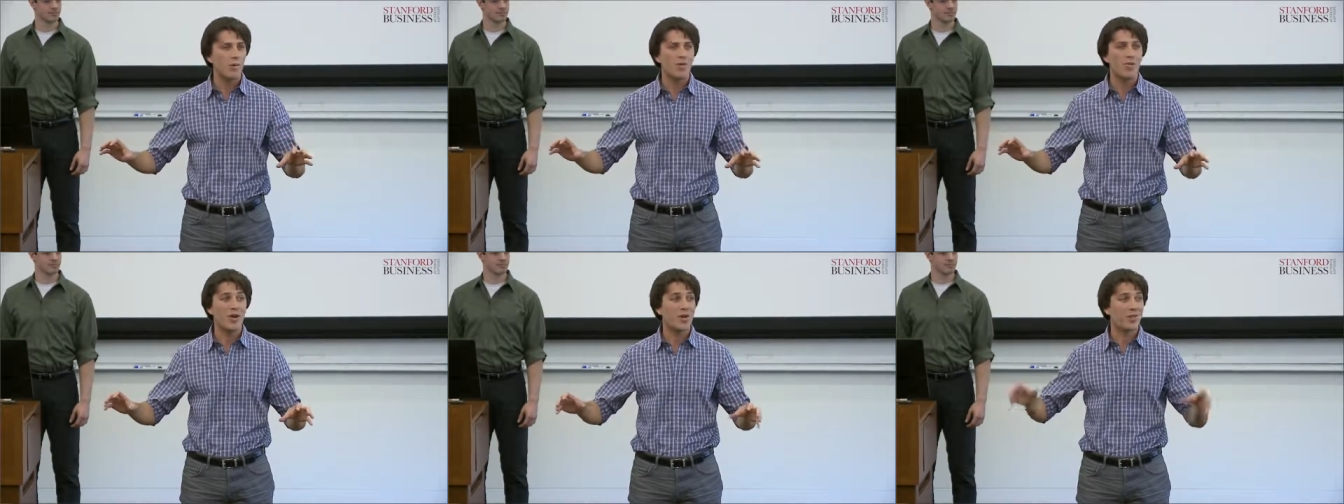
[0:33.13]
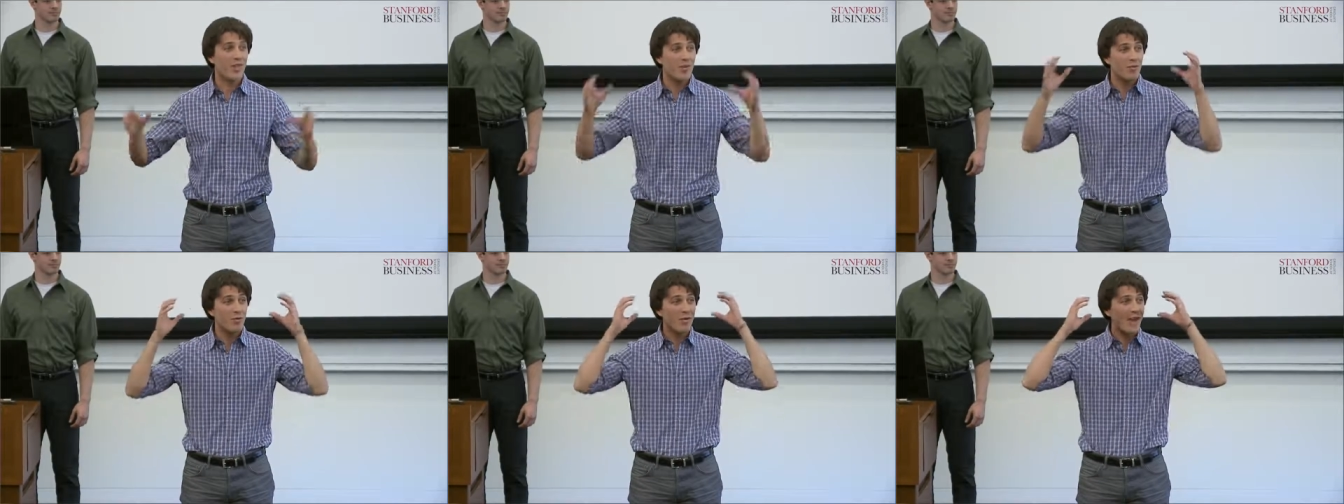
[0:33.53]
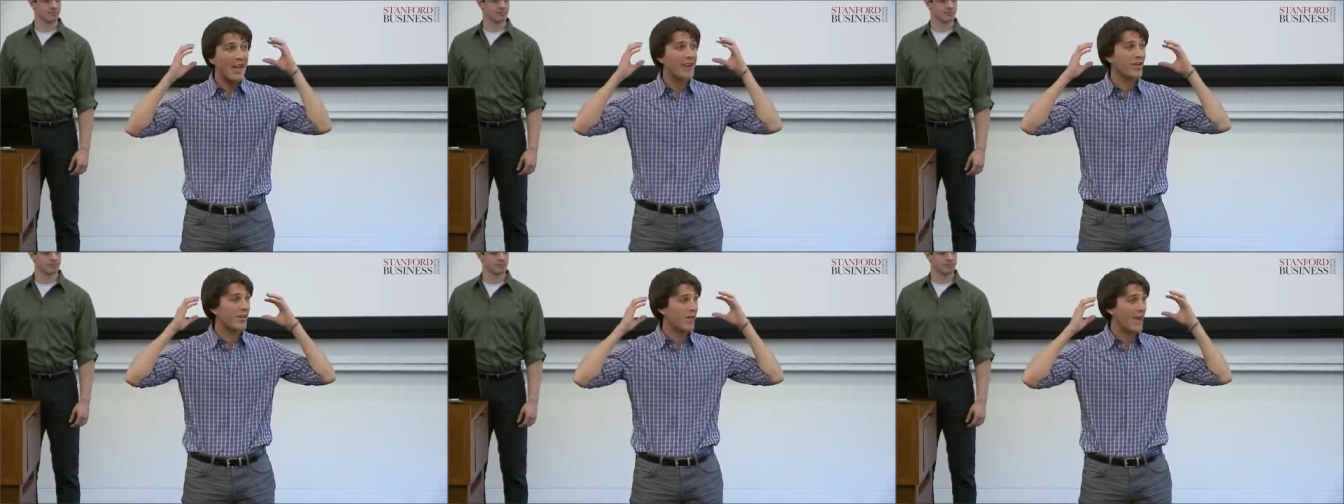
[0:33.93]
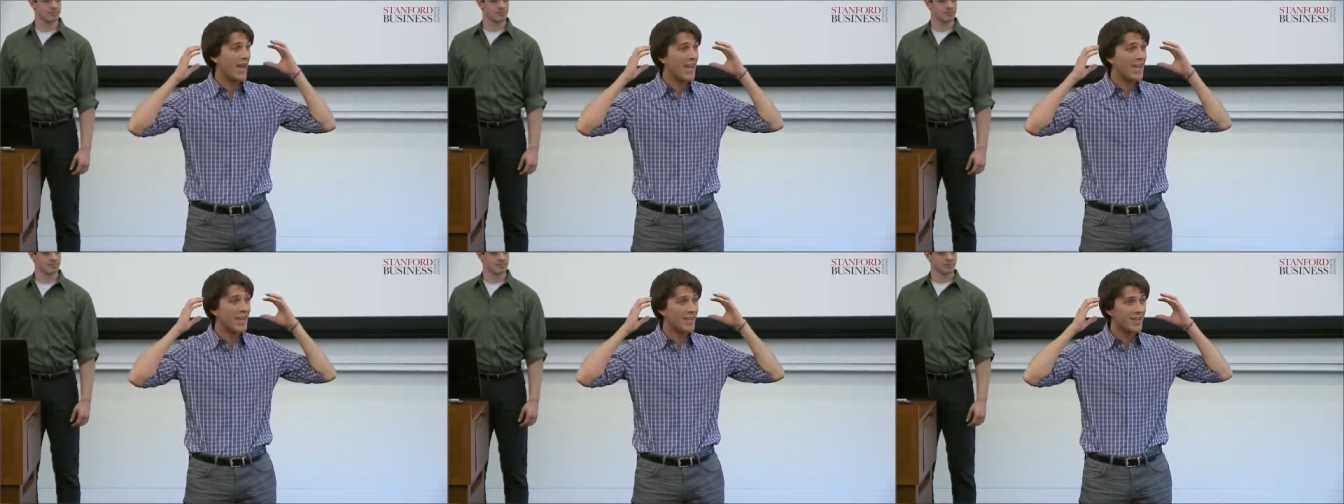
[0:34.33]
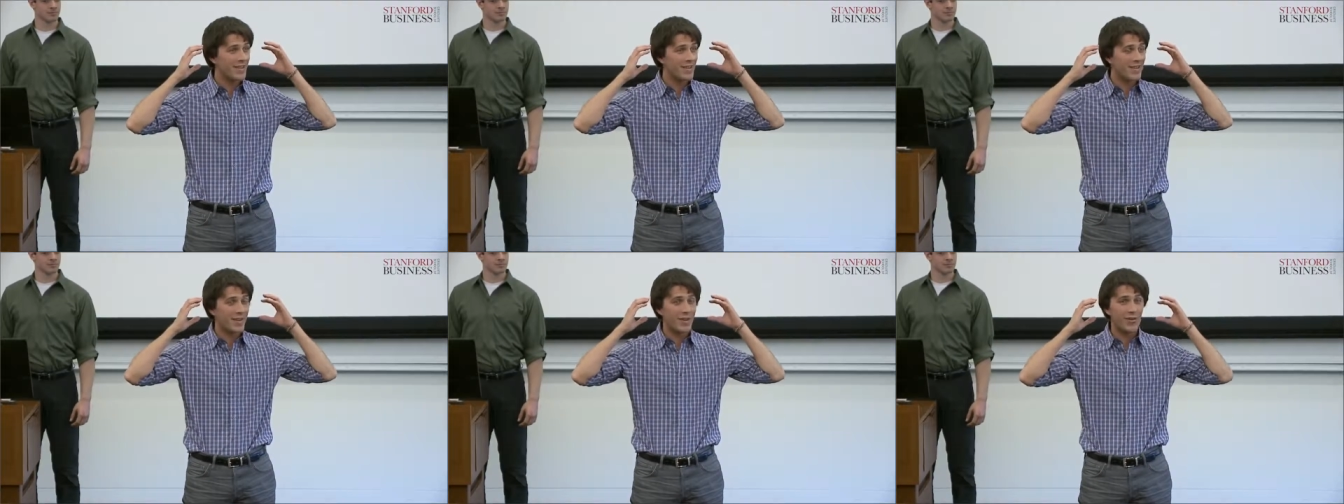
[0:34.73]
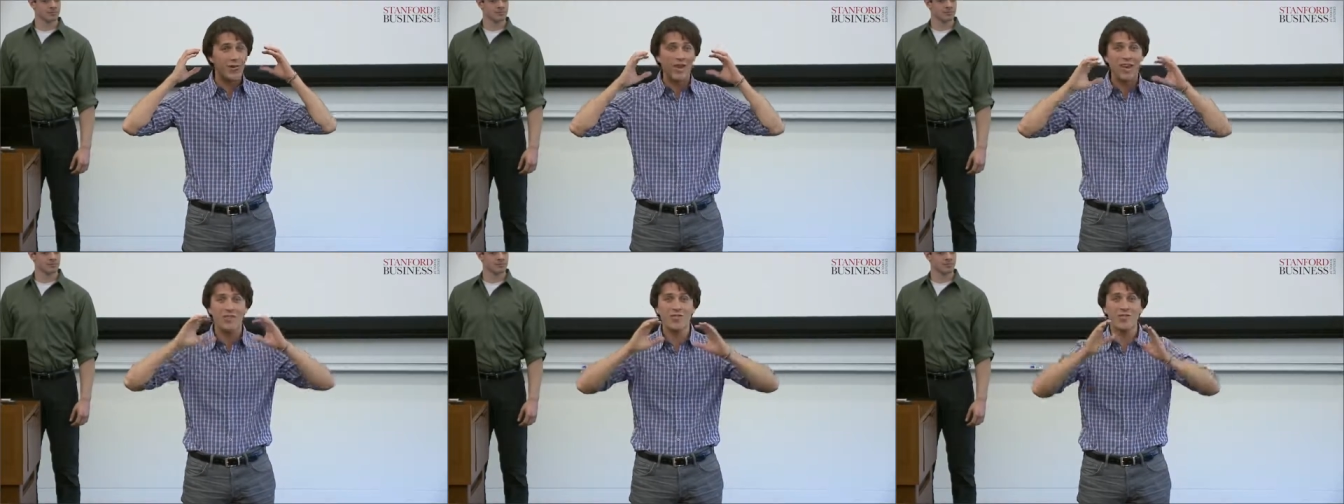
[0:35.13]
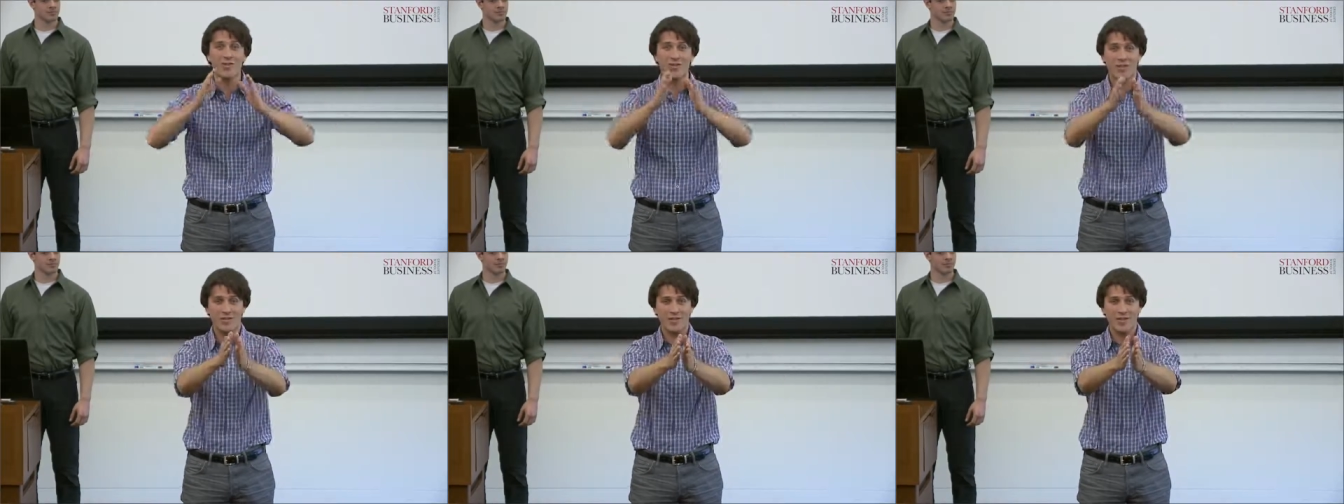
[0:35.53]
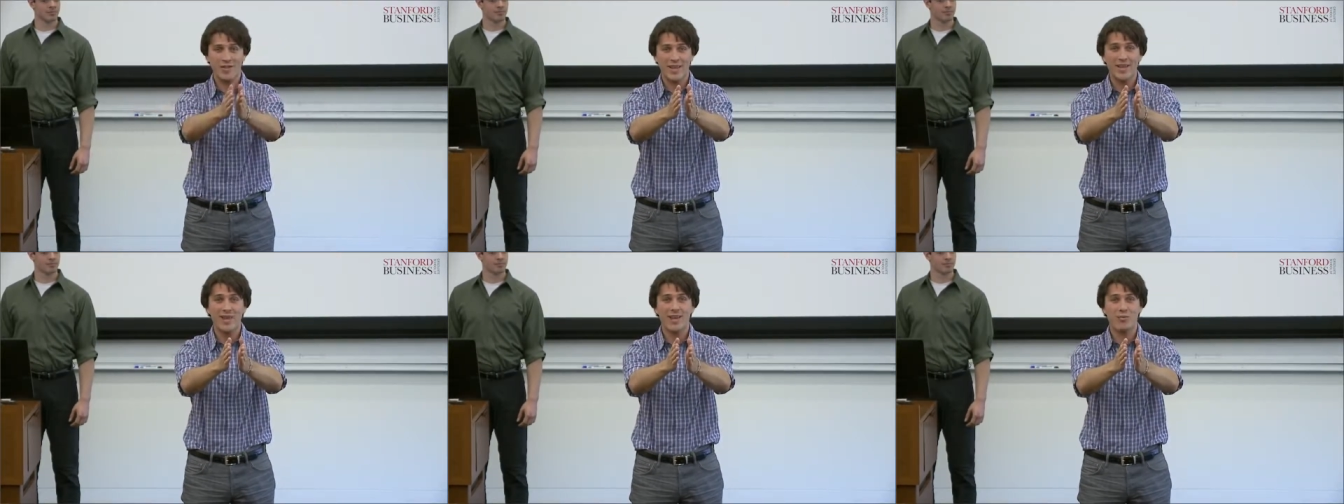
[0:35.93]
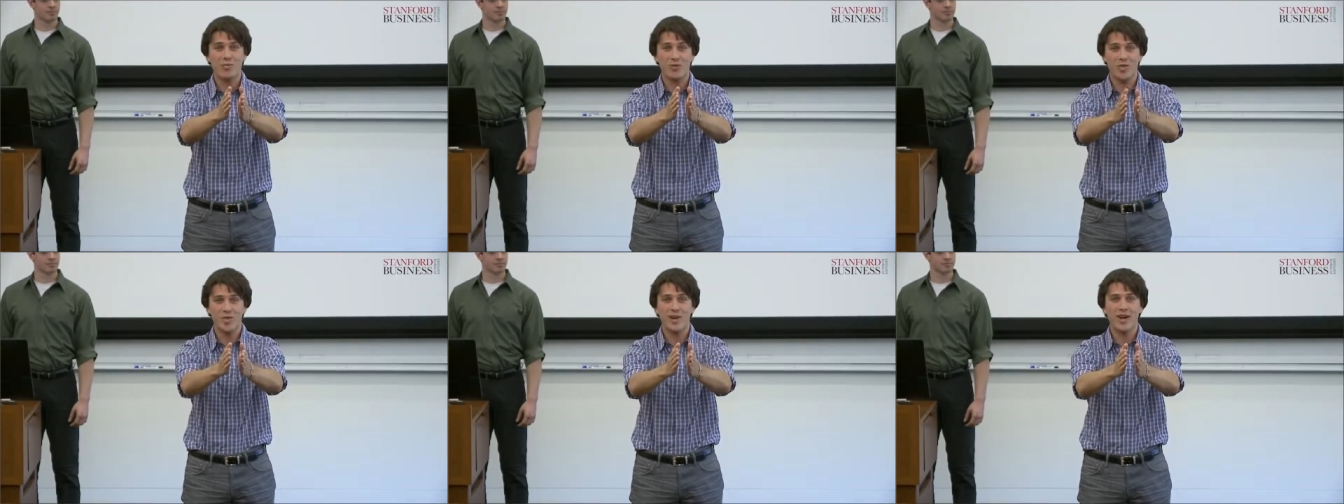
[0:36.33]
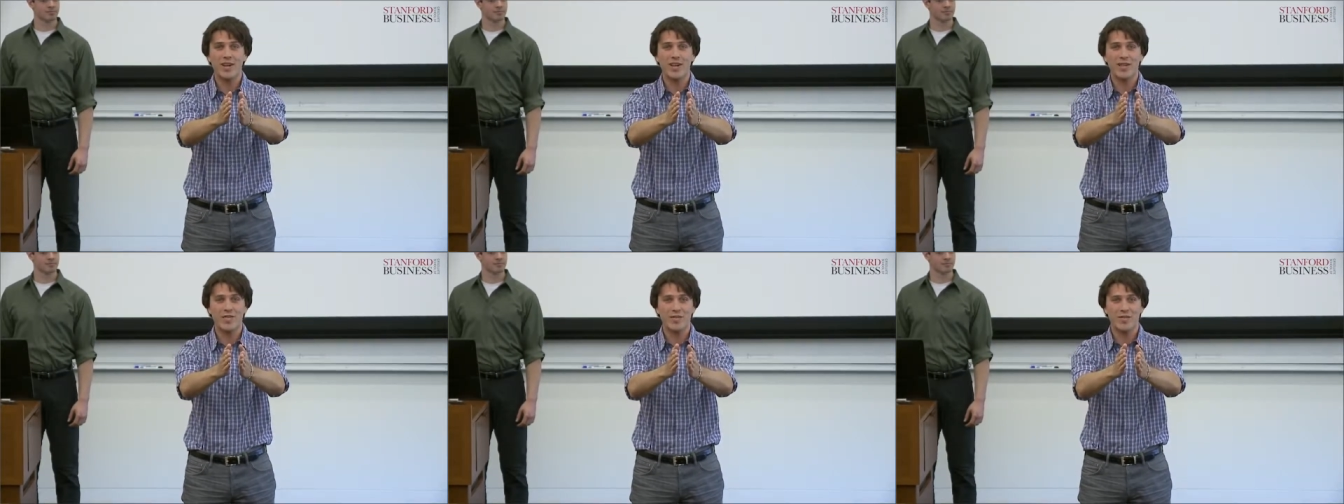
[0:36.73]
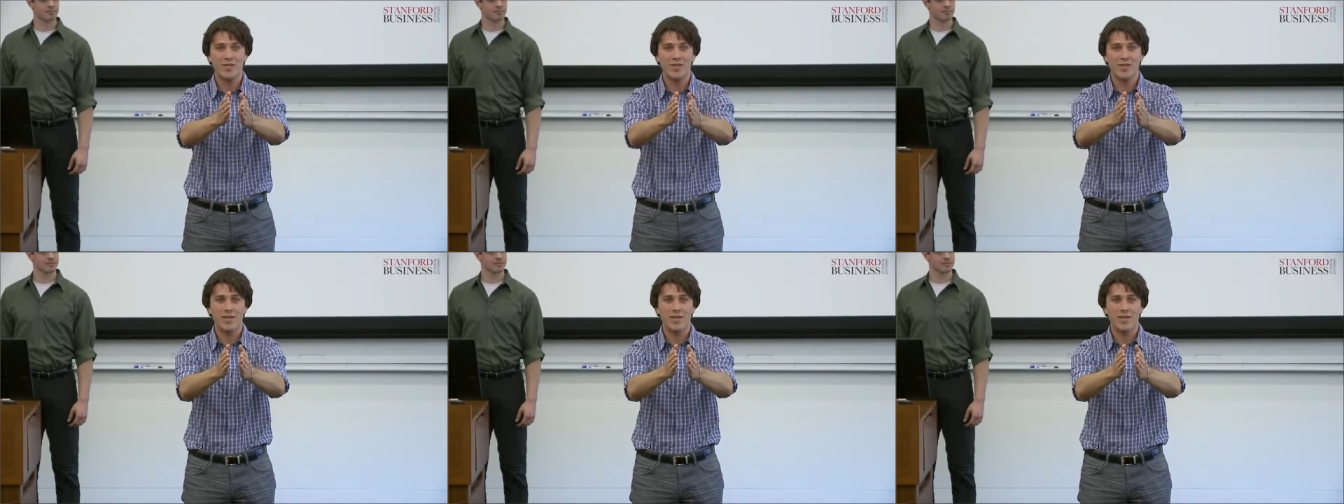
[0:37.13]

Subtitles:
but if they remain in our head, don't actually link up with the audience,